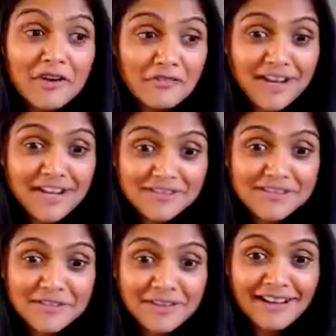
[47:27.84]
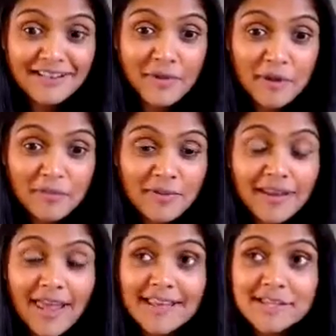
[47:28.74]
got a regular student at the moment,
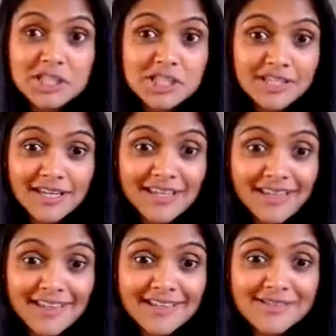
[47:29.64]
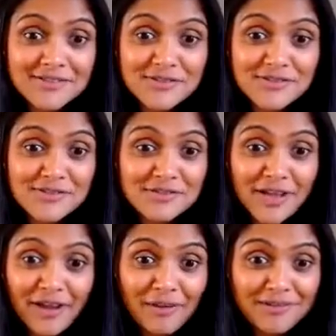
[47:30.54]
and she is
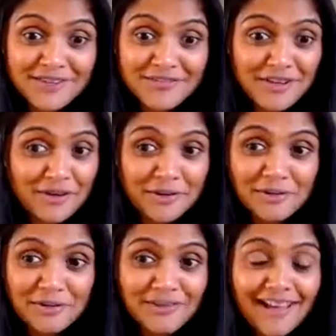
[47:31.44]
so difficult.